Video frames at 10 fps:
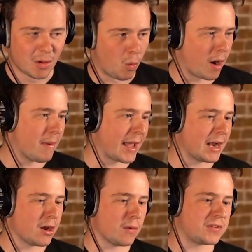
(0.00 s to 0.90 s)
What am I gonna
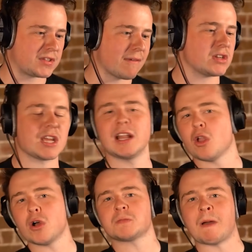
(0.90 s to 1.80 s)
do with 17
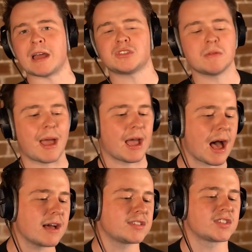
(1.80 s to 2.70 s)
launch pads, you may
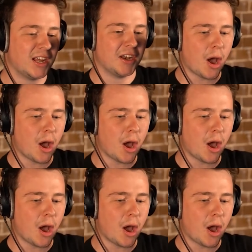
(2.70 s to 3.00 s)
ask? No